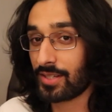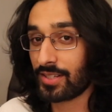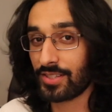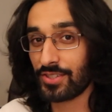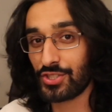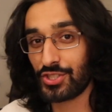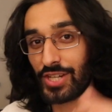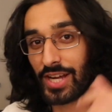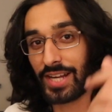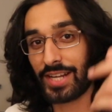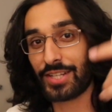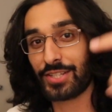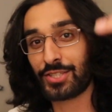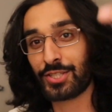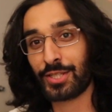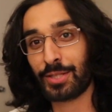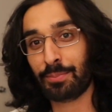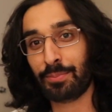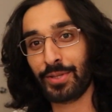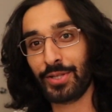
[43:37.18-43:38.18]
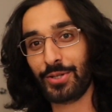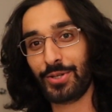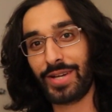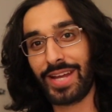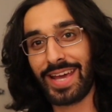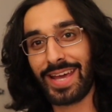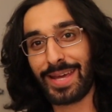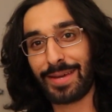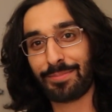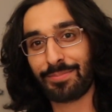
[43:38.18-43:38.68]
Shout out to the Blue
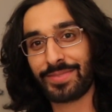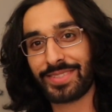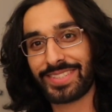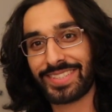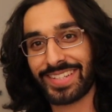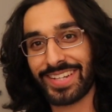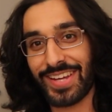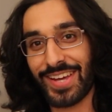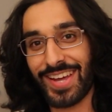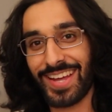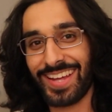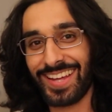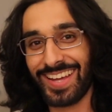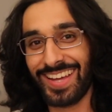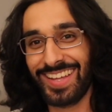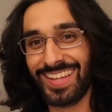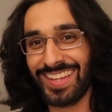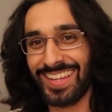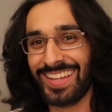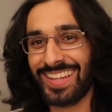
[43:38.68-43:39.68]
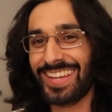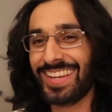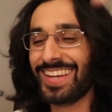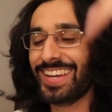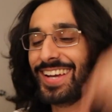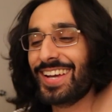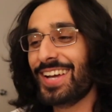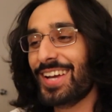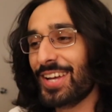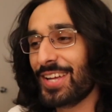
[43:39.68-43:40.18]
Names.
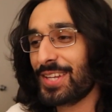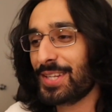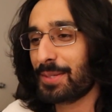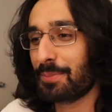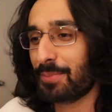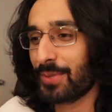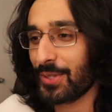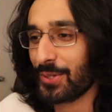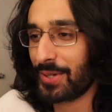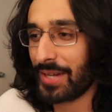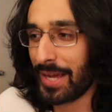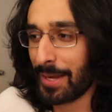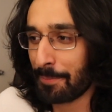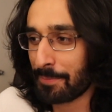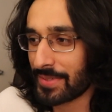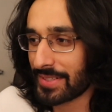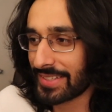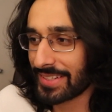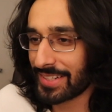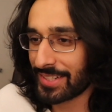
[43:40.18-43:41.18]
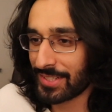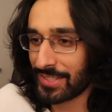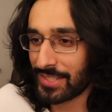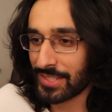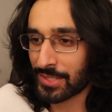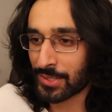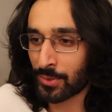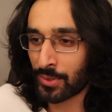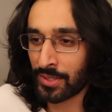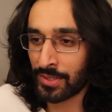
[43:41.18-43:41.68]
The Blue Names in
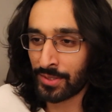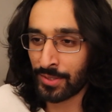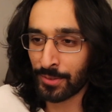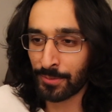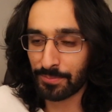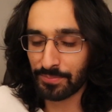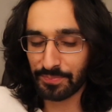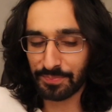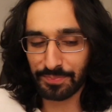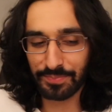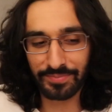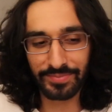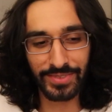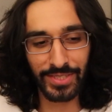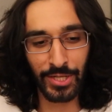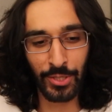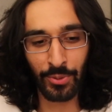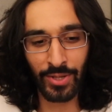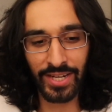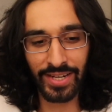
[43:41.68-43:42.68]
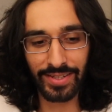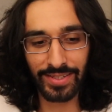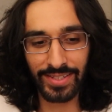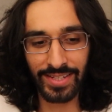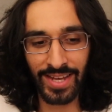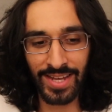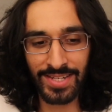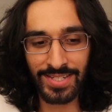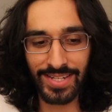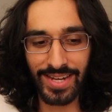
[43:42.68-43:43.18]
Discord group. You know what,
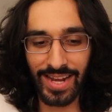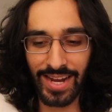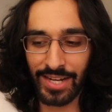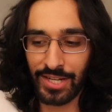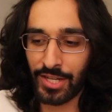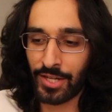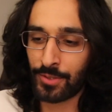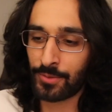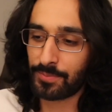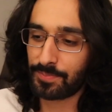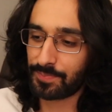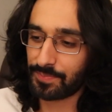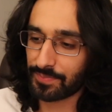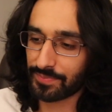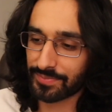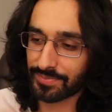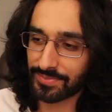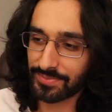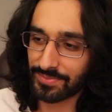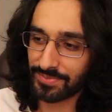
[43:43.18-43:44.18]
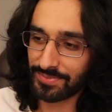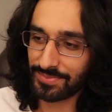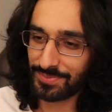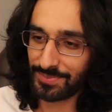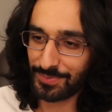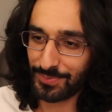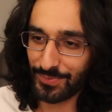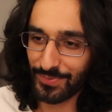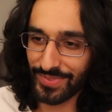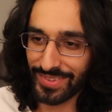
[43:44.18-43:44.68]
guys? I know
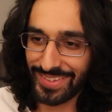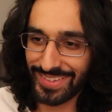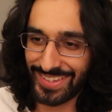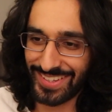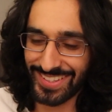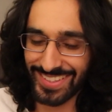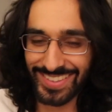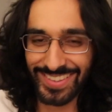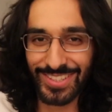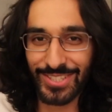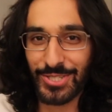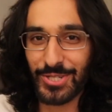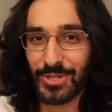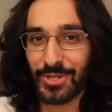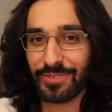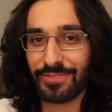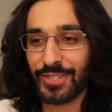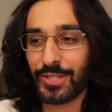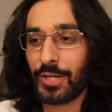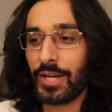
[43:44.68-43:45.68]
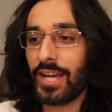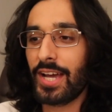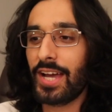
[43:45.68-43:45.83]
the two of you.